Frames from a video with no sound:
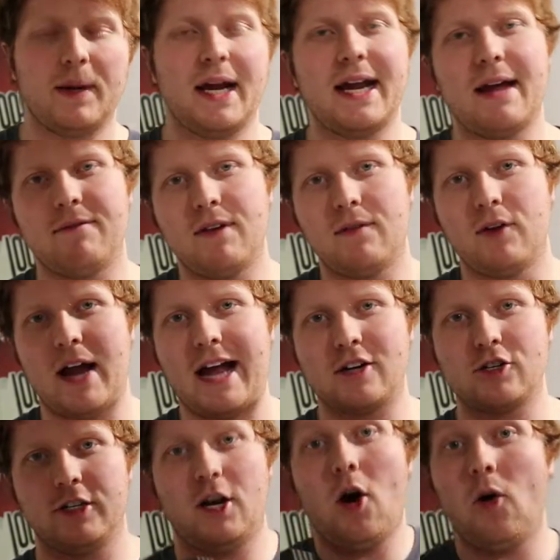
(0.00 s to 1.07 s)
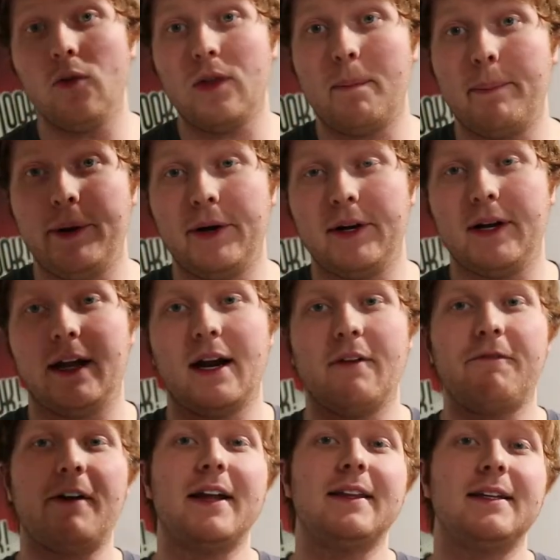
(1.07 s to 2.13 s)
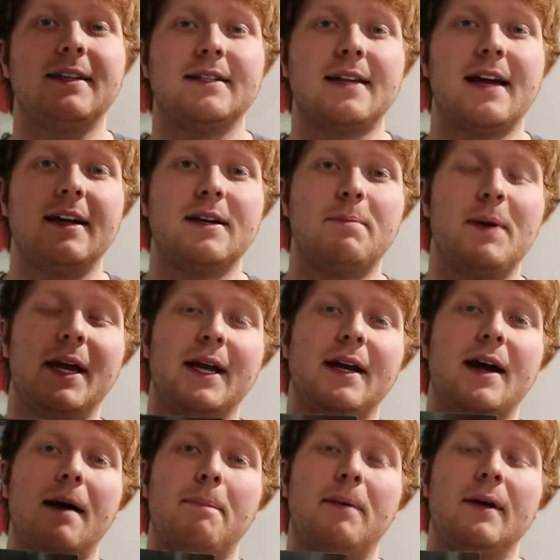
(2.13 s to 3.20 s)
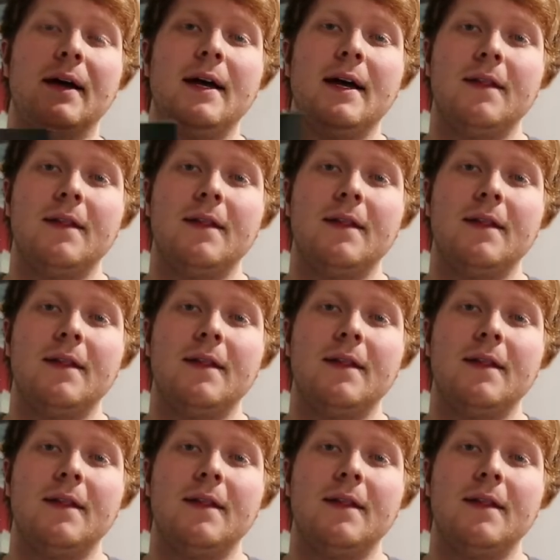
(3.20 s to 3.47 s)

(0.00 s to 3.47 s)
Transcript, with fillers: but I have never actually owned the book, and I finally decided to pick it up.